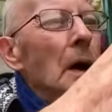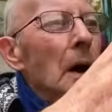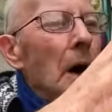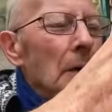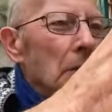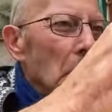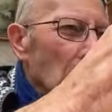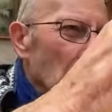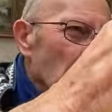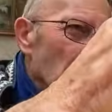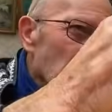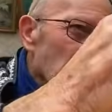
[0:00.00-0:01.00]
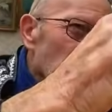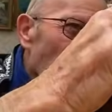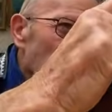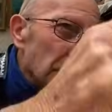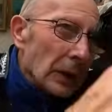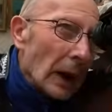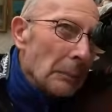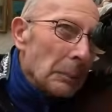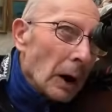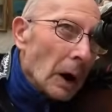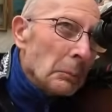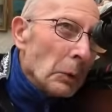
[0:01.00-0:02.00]
I've got to readjust that,
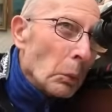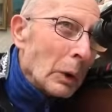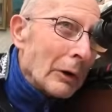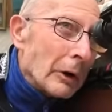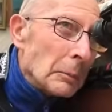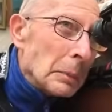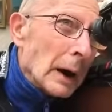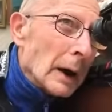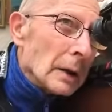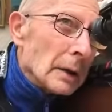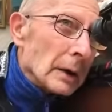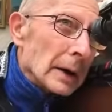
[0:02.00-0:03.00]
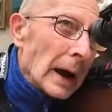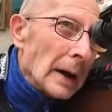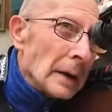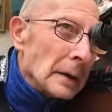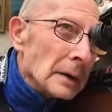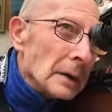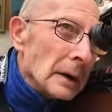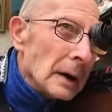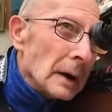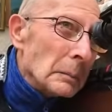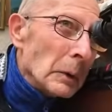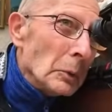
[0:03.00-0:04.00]
but I'm not worried about the cant at
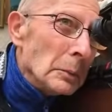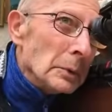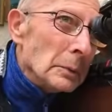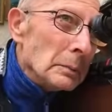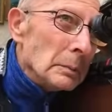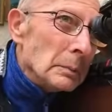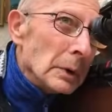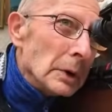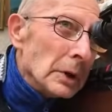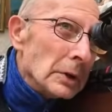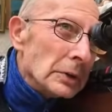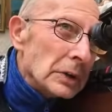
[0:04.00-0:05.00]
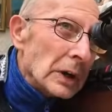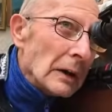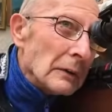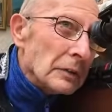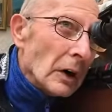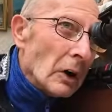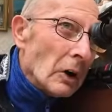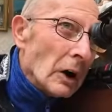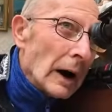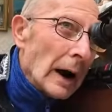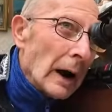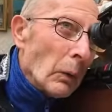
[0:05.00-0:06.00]
the moment. But you can see how far
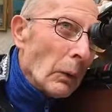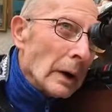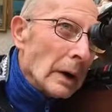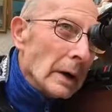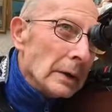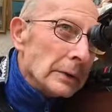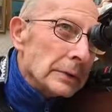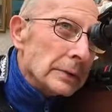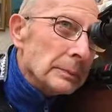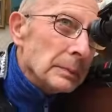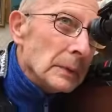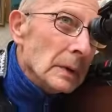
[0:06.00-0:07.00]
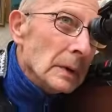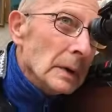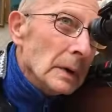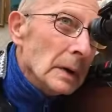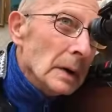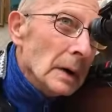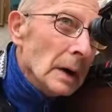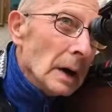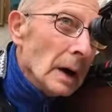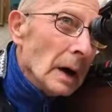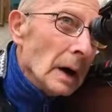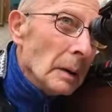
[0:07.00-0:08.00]
out it is.
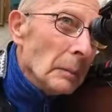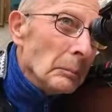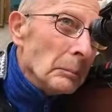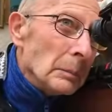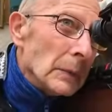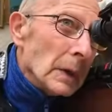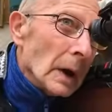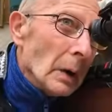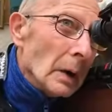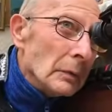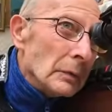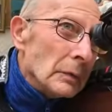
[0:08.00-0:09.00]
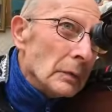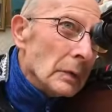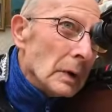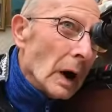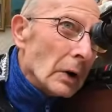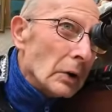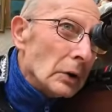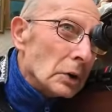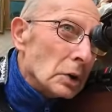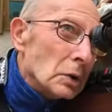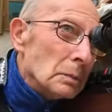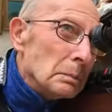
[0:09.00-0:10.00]
I could
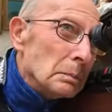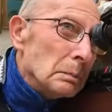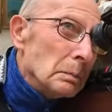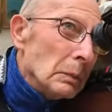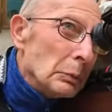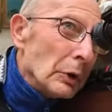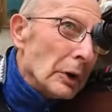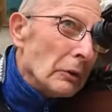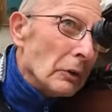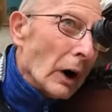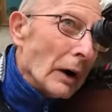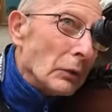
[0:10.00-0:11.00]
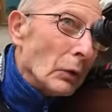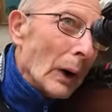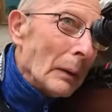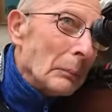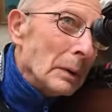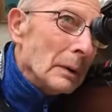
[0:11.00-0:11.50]
bring the rifle up